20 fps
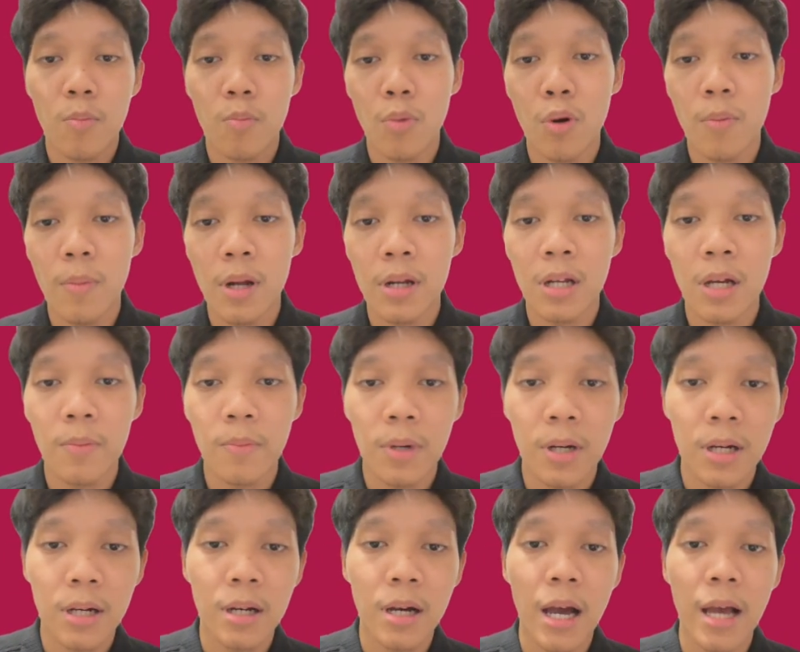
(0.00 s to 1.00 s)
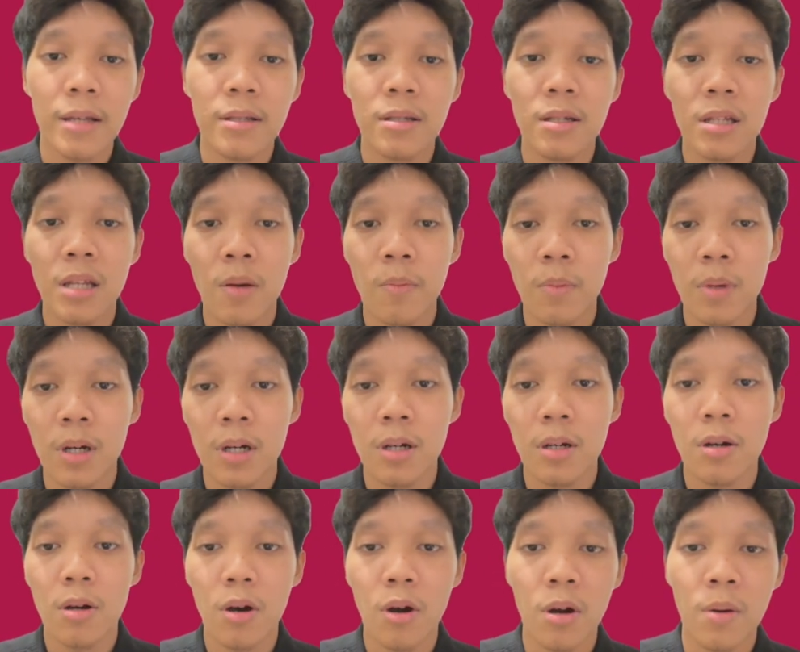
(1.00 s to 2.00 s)
mobile number, IC
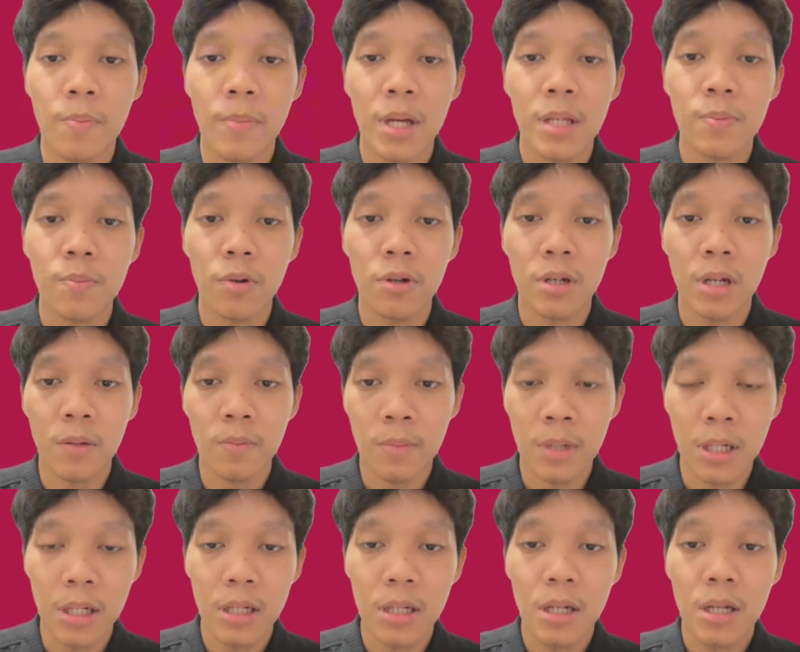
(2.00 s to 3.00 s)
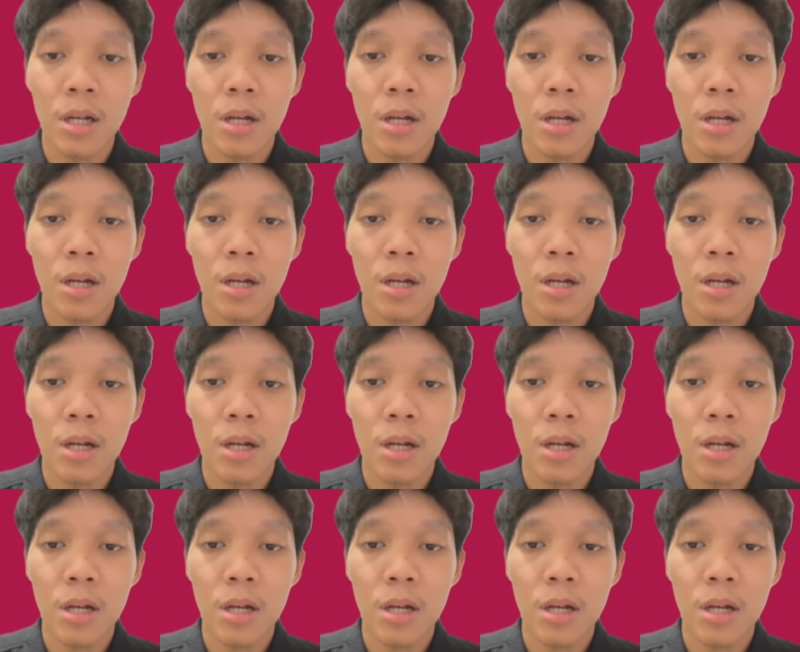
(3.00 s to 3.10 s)
number, or passport number.